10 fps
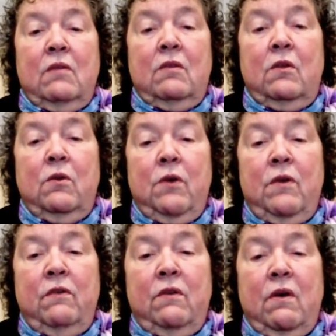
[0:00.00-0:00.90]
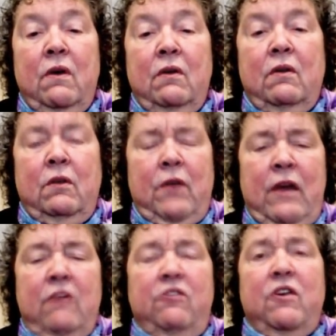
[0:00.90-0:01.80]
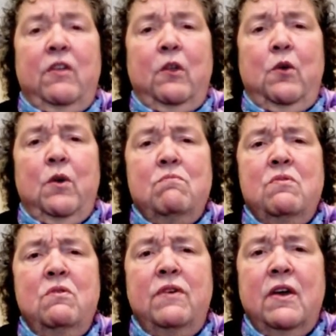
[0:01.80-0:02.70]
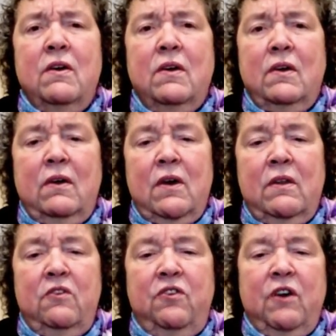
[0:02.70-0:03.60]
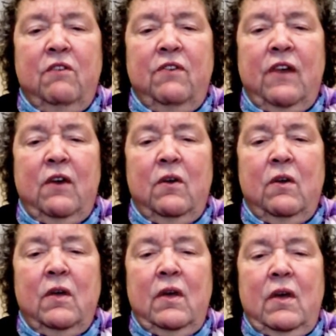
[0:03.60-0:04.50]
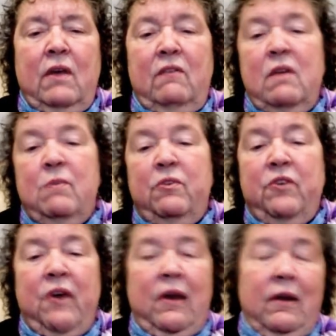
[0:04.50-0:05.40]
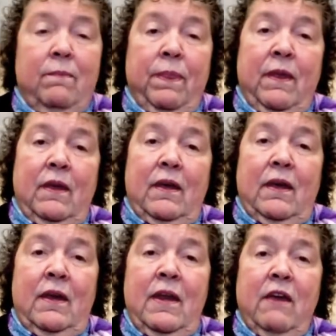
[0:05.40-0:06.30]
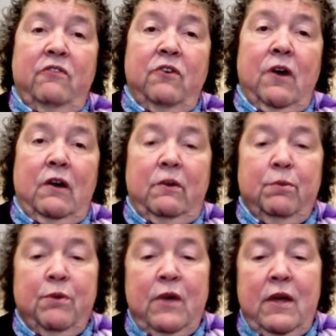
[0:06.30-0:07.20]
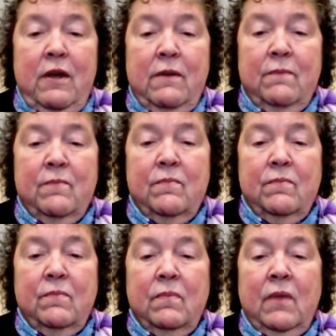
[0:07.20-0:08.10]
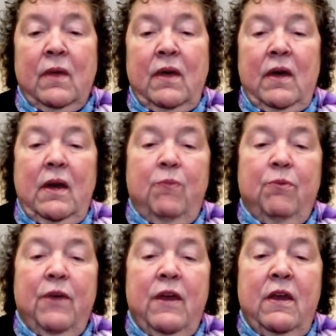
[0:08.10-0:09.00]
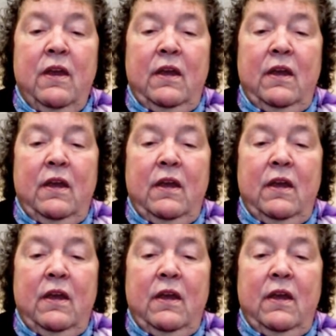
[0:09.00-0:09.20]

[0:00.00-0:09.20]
the Lord saw, Duncan saw the Lord moving on this young fellow. His name was Donald. And he asked Donald to pray. And he prayed